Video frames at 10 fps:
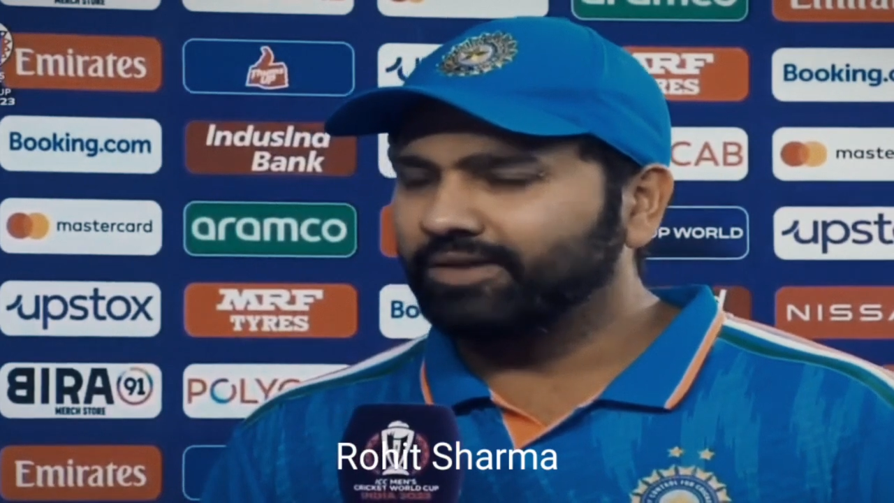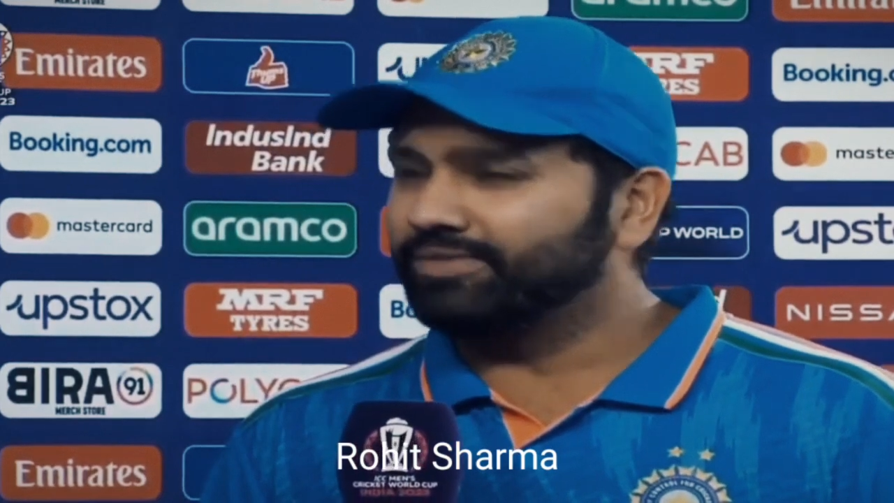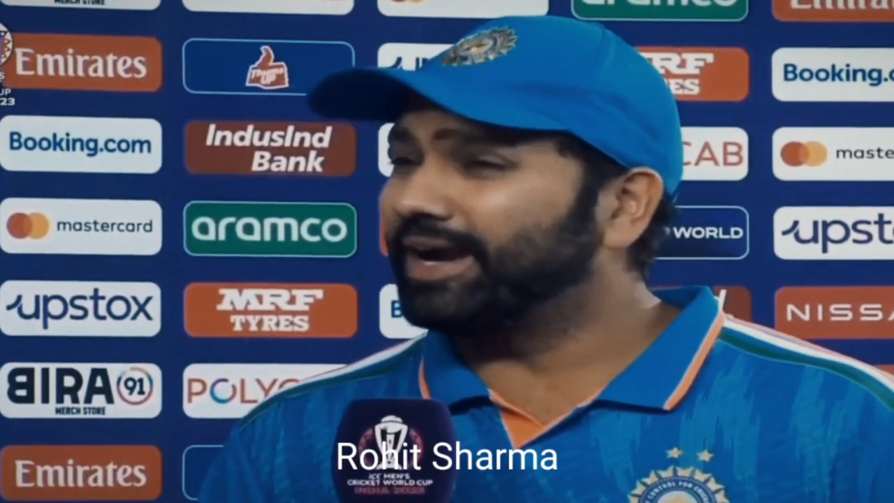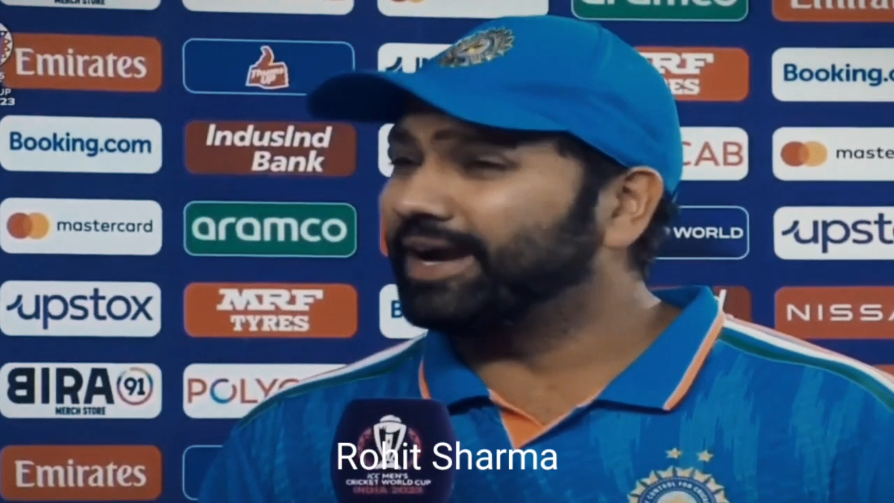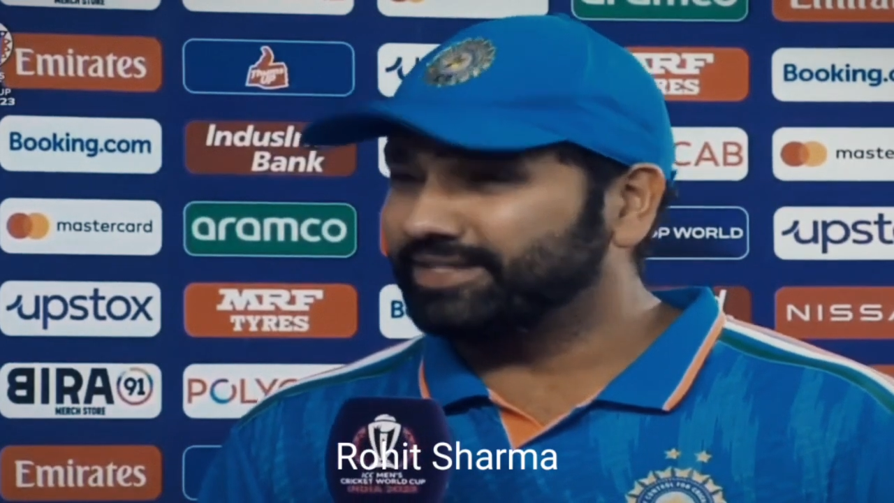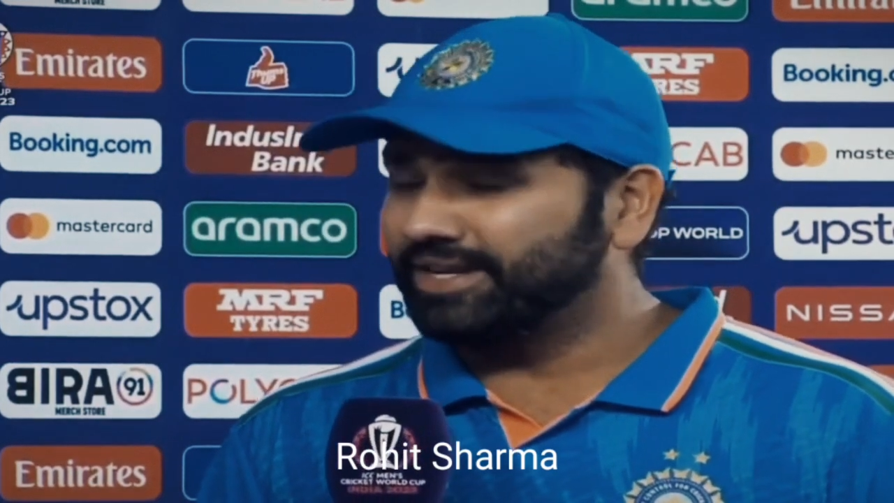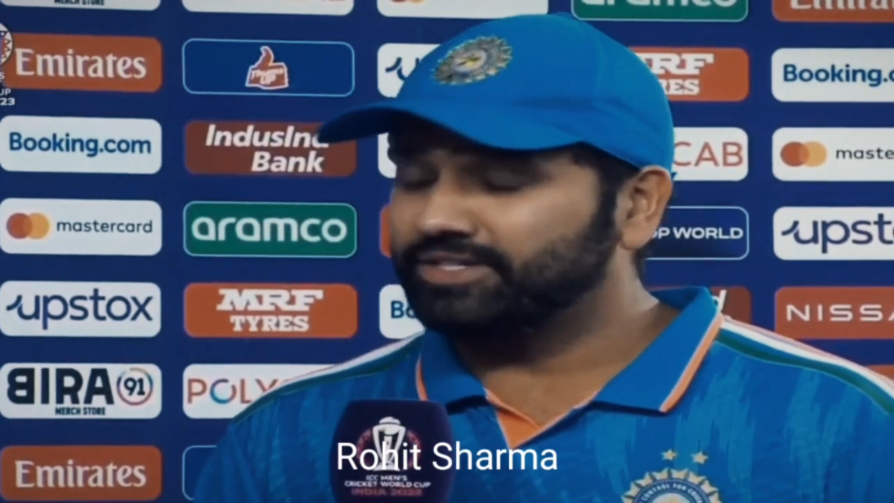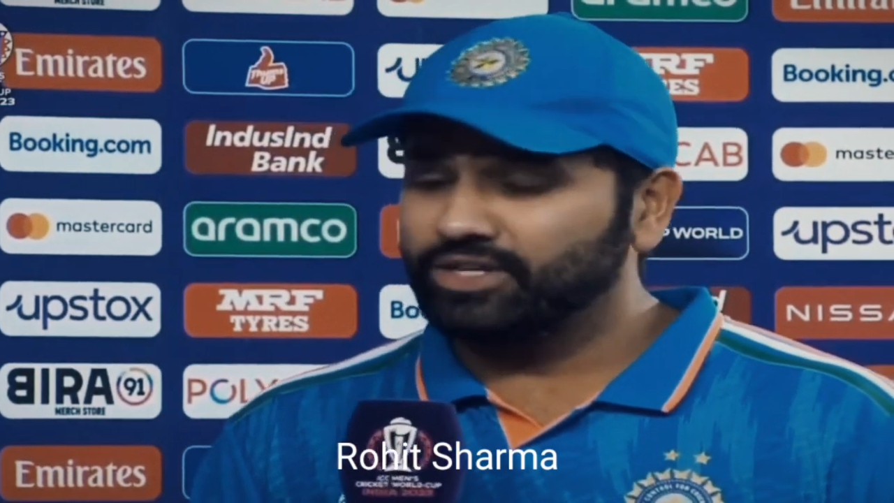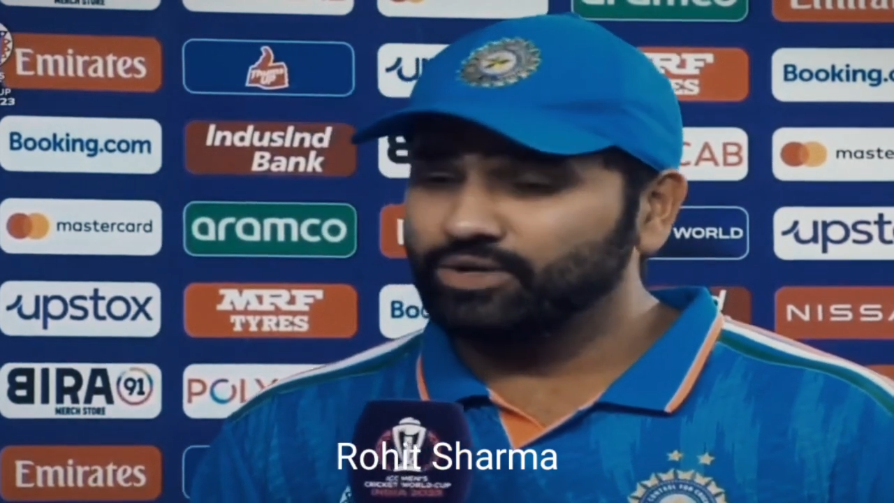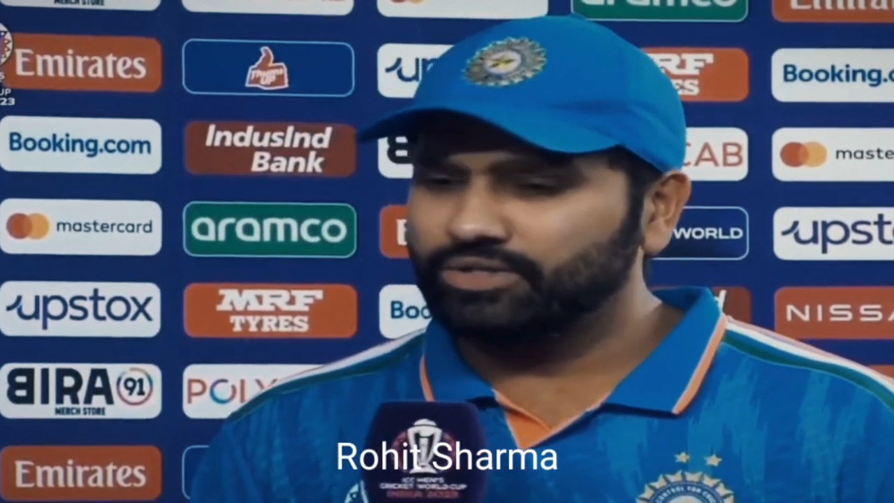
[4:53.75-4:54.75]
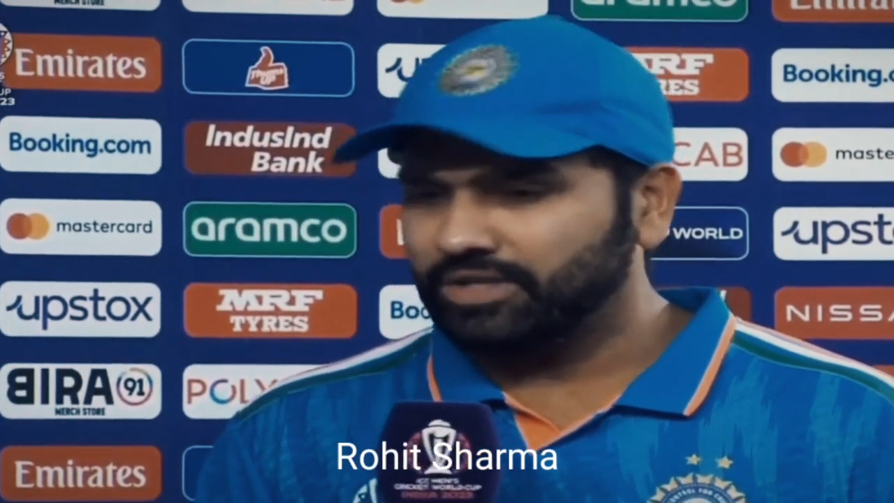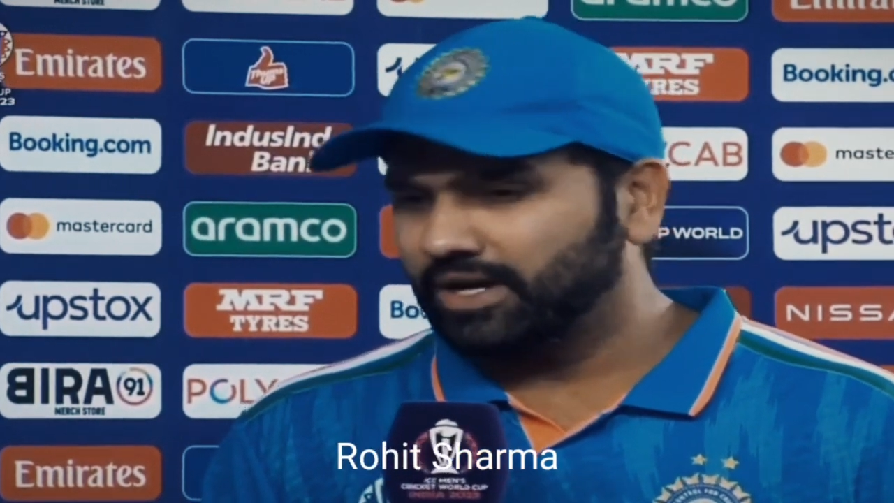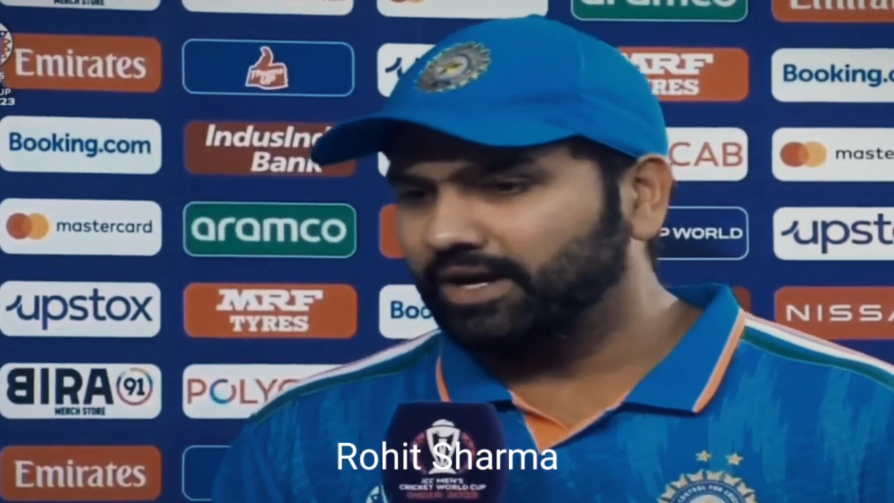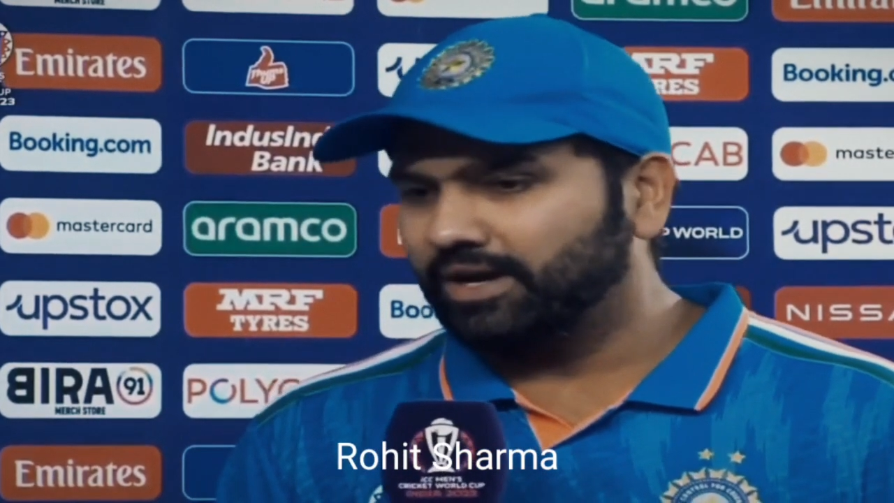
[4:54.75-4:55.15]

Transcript: give that as an excuse.